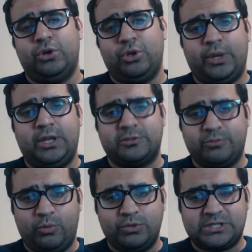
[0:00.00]
know Noella's
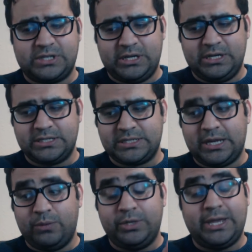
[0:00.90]
mom was cursed,
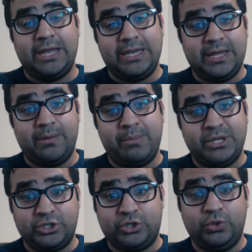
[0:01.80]
and we get a name.
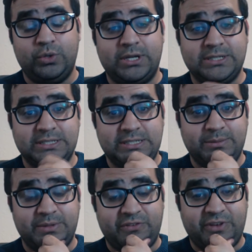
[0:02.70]
Megicula is a
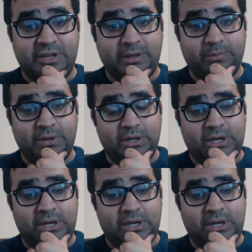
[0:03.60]
demon's name.